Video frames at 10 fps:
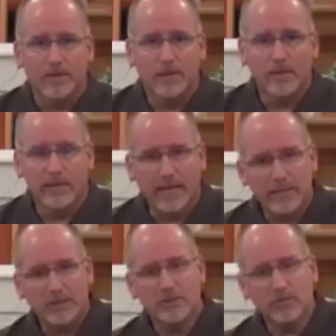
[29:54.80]
And I
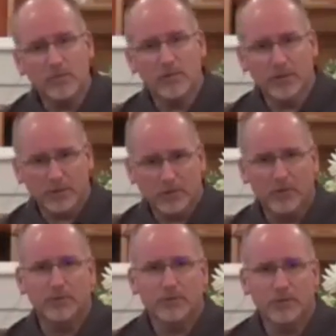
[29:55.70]
just want to
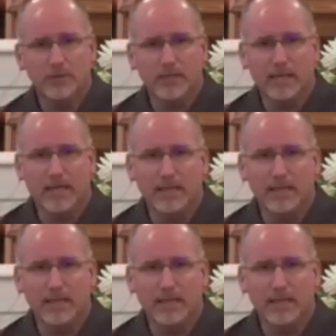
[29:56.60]
encourage you tonight.